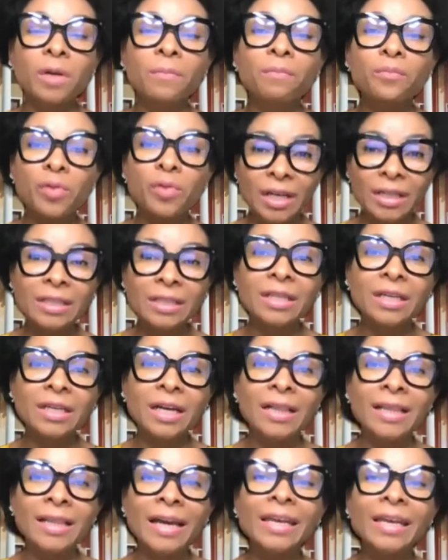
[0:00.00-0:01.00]
a
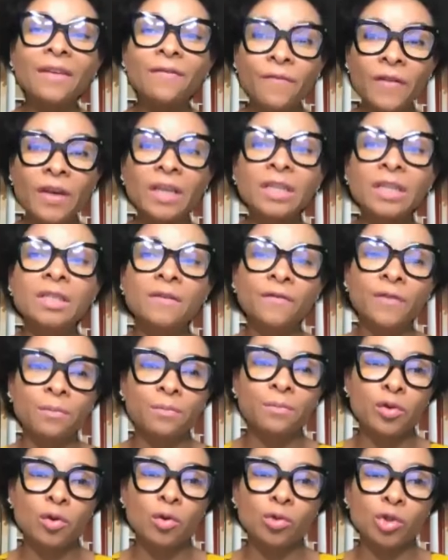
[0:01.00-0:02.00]
practical and effective
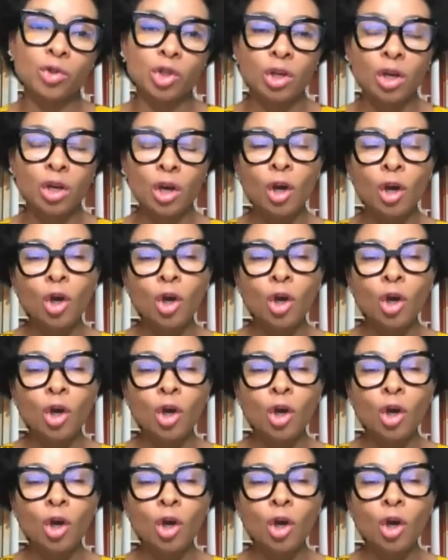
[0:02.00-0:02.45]
approach